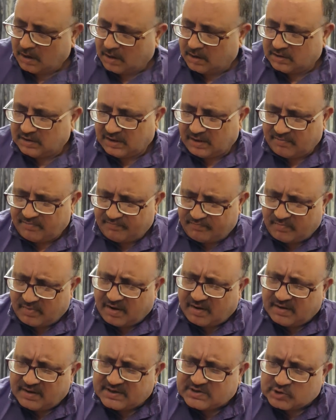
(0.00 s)
The
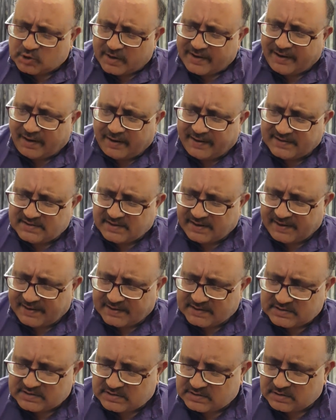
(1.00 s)
historical reason
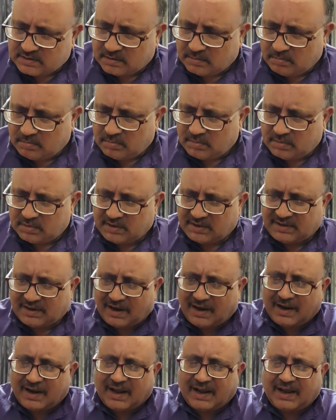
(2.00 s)
is that the
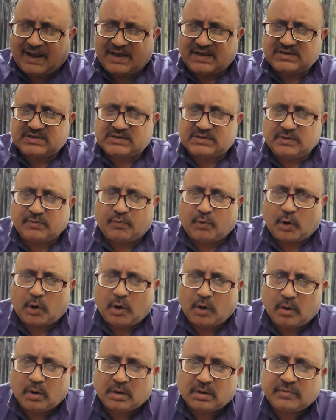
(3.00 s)
last
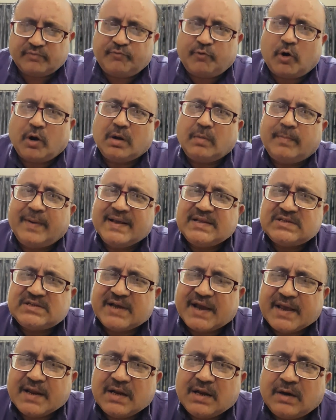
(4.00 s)
war fought by
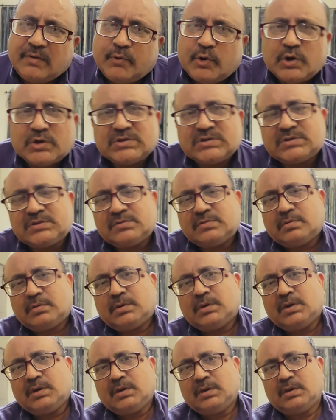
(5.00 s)
China was
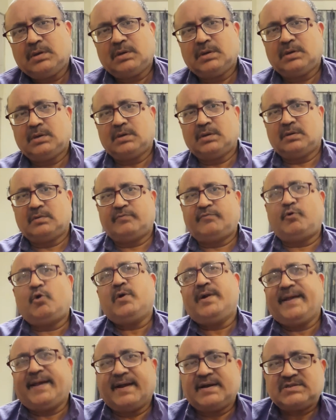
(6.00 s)

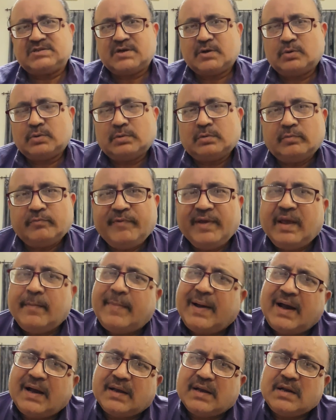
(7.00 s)
4 decades ago, way
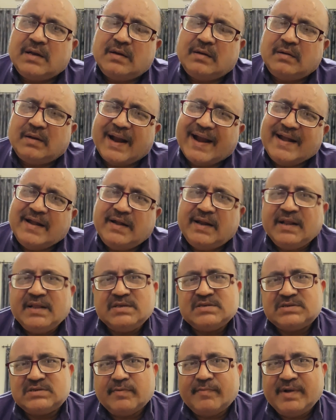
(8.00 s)
back in
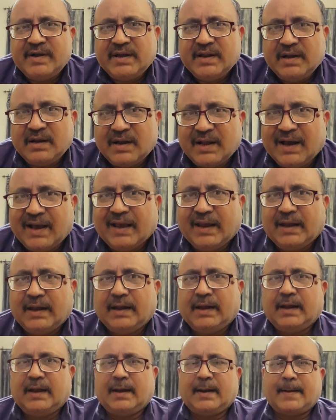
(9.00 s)
1979,
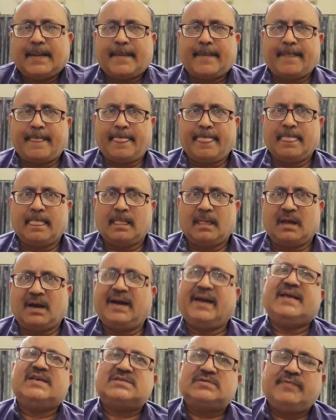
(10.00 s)

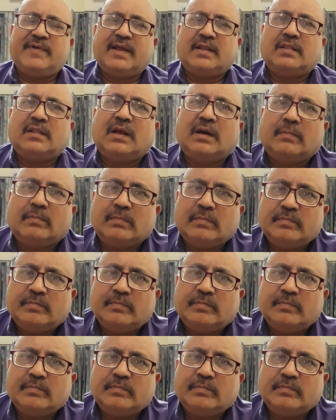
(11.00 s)
against Vietnam.